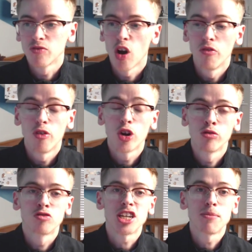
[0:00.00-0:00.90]
have gone for it.
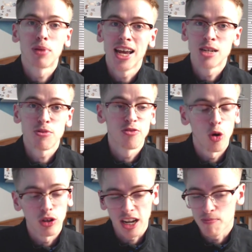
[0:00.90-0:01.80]
We've seen players
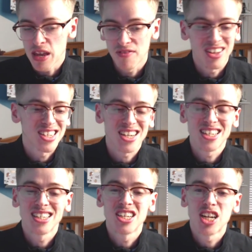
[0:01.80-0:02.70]
before that have been
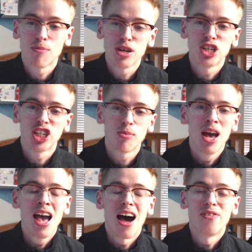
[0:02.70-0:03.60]
fantastic in the Championship
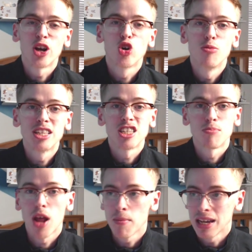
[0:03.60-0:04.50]
and then come into the
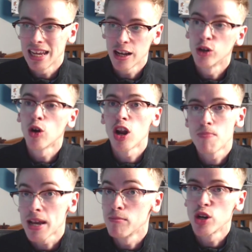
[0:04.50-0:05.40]
Premier League or got a
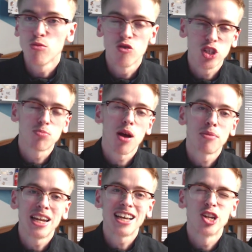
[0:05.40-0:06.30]
big money move to the
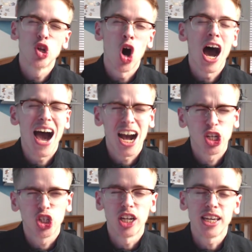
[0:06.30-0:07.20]
Premier League and not
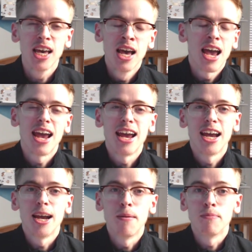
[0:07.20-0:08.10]
actually
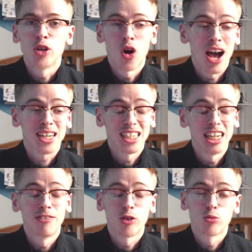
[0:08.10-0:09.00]

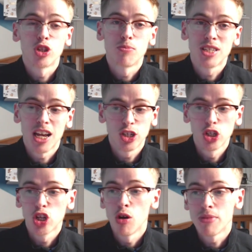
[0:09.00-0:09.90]
lived up to the potential.
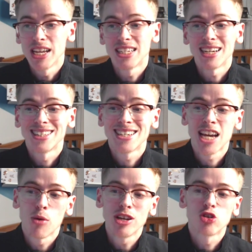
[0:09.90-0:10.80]
So it'd be interesting to see
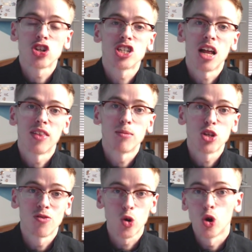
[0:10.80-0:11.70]
how he does at
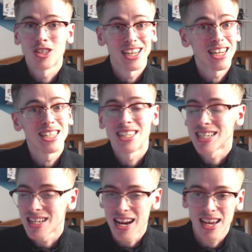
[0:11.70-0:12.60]
Southampton. Of course, they needed a
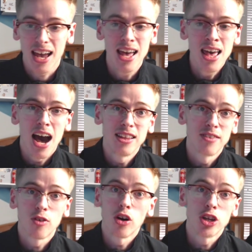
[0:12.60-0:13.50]
striker and
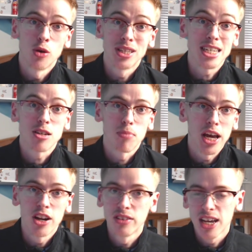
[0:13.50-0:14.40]
they've got a decent
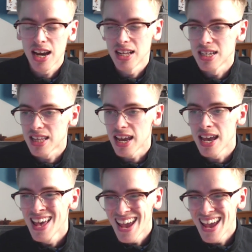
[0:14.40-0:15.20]
player on their hands there,